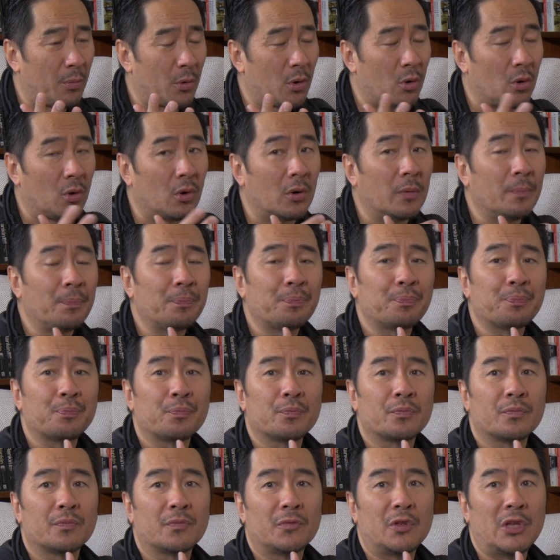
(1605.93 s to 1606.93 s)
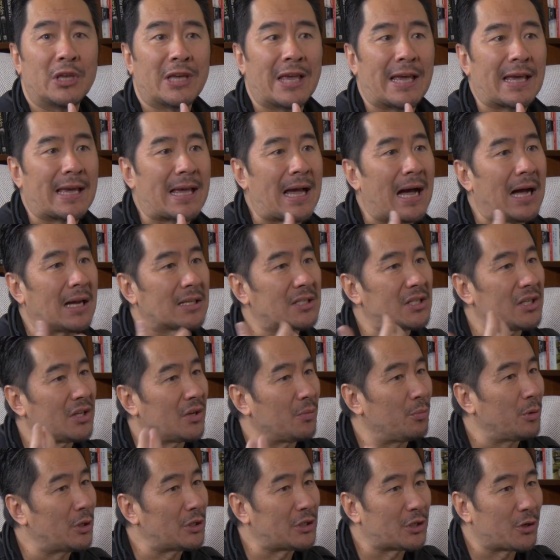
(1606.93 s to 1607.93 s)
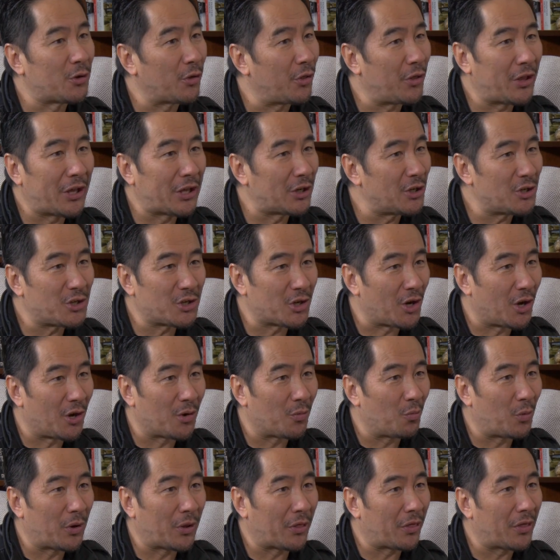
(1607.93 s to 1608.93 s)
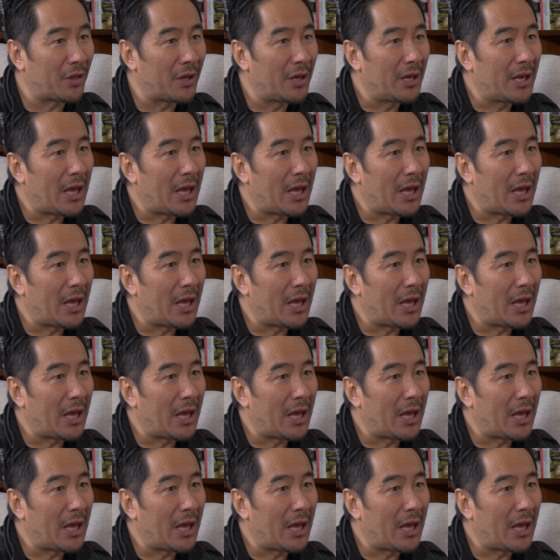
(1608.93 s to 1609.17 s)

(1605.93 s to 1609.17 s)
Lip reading: Or you get cast in a musical theatre show with